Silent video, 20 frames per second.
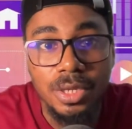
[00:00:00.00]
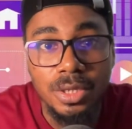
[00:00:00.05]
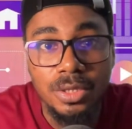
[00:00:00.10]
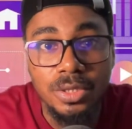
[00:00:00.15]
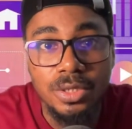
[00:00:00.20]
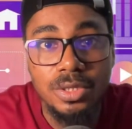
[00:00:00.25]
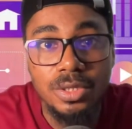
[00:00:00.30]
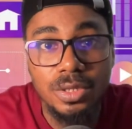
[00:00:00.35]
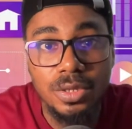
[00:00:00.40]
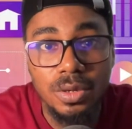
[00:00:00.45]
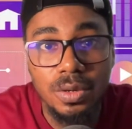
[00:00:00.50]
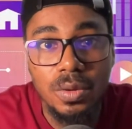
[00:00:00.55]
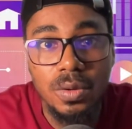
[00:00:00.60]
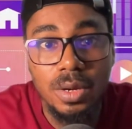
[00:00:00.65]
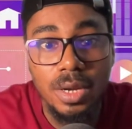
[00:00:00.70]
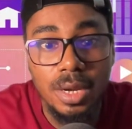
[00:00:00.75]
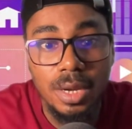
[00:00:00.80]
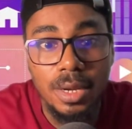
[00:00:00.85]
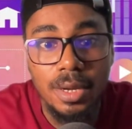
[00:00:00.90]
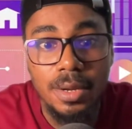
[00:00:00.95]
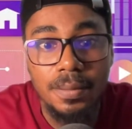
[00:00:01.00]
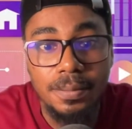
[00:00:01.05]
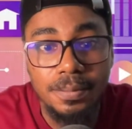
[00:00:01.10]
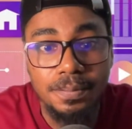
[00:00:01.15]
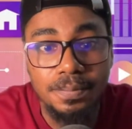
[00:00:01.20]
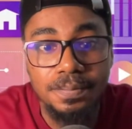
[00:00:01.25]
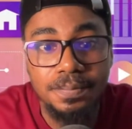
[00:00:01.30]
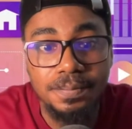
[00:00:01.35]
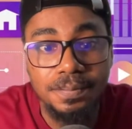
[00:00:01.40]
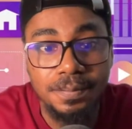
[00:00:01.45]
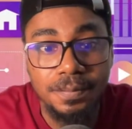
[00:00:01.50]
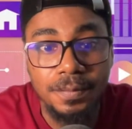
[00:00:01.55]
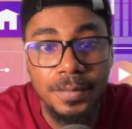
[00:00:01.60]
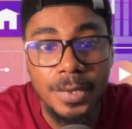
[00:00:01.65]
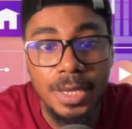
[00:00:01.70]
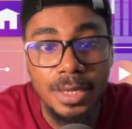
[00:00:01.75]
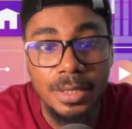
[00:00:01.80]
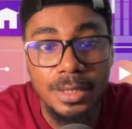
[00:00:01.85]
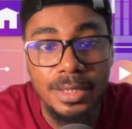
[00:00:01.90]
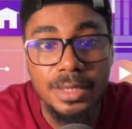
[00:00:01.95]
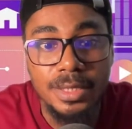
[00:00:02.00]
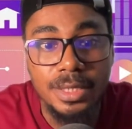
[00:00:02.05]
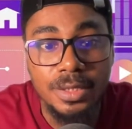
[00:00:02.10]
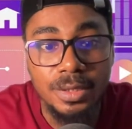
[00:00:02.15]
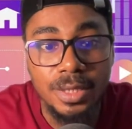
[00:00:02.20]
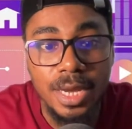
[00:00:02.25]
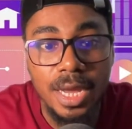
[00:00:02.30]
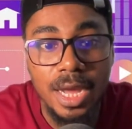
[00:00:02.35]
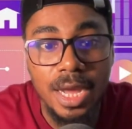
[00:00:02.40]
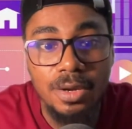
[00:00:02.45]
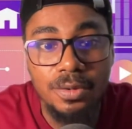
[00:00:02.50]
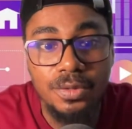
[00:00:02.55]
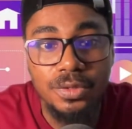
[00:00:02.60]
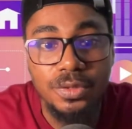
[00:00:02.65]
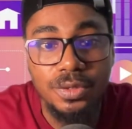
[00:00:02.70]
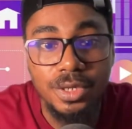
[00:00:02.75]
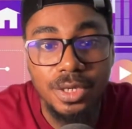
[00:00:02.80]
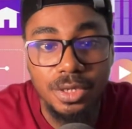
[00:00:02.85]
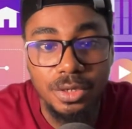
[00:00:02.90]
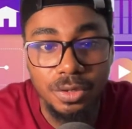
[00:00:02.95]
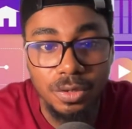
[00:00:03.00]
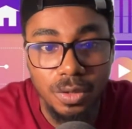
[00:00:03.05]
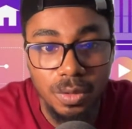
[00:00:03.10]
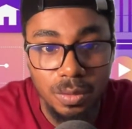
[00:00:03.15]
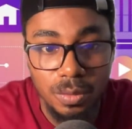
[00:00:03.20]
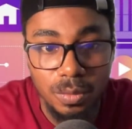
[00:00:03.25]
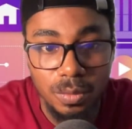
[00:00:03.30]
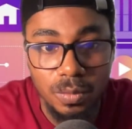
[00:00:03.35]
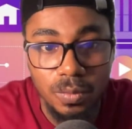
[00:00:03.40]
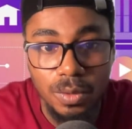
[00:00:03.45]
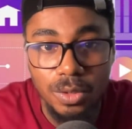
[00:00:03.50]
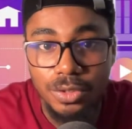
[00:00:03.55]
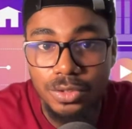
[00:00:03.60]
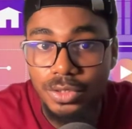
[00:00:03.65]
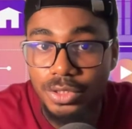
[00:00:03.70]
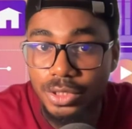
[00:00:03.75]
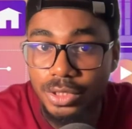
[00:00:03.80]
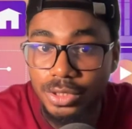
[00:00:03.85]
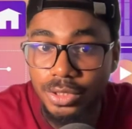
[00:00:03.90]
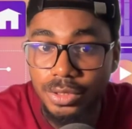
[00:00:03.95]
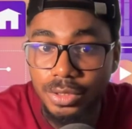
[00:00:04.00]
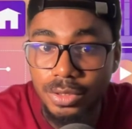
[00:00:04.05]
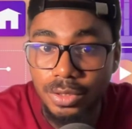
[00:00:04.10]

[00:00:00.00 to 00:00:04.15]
So this is how you can know what to teach.